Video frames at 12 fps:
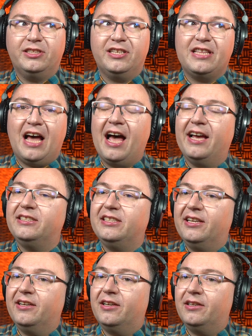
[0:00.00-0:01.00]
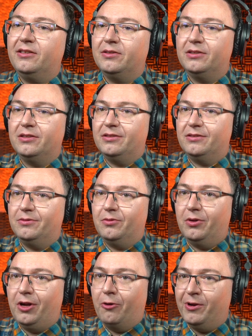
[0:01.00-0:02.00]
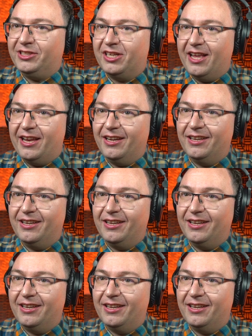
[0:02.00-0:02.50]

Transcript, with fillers: did the idea originate?